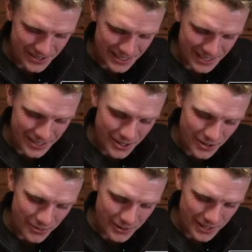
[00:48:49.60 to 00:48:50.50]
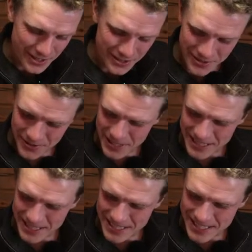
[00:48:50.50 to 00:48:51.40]
No, we're not gonna do that
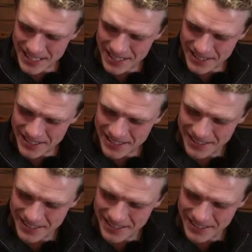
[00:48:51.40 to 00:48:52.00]
this year.